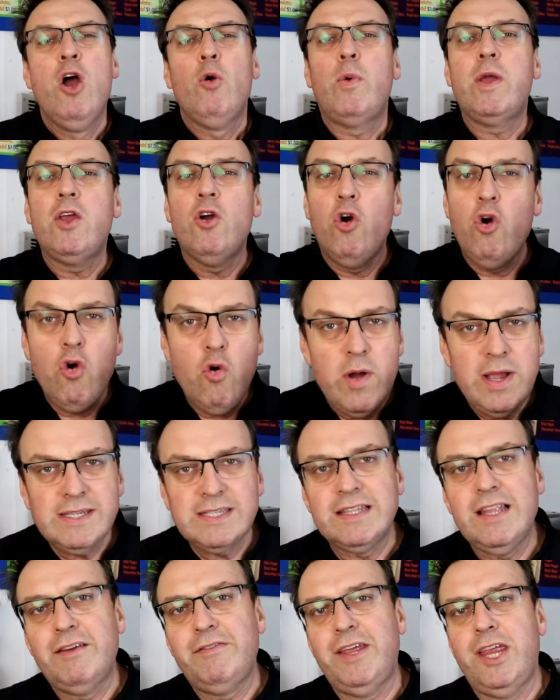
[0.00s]
We always
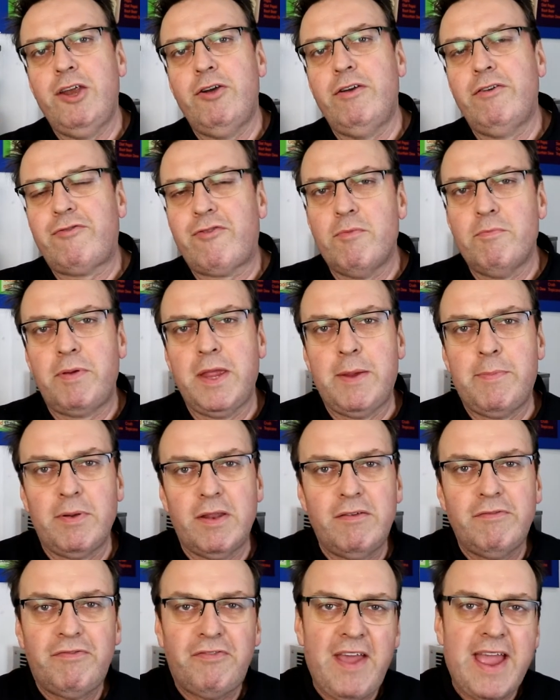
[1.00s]
love hearing from people.
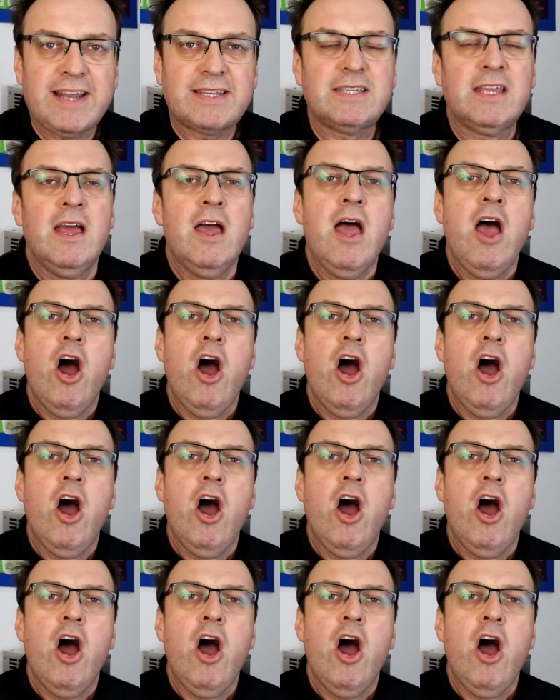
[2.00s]
In fact,